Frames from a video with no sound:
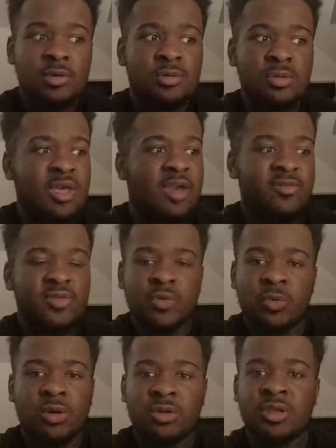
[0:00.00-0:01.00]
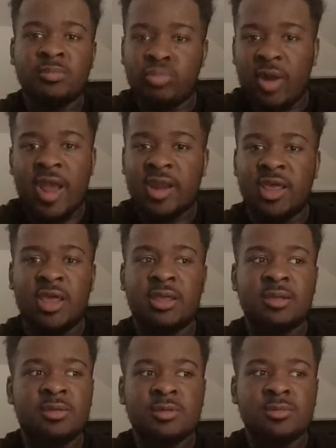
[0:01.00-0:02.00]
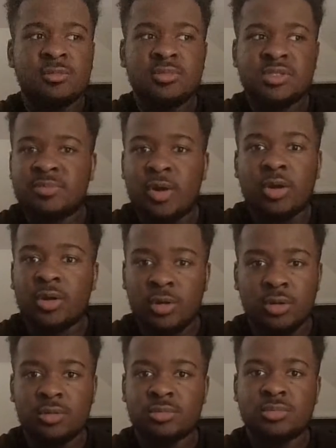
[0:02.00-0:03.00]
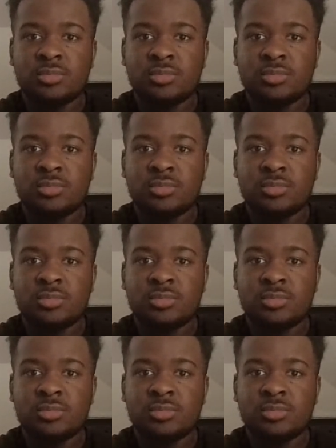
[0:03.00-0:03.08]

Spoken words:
you gave her the quirky, bratty, smart girl.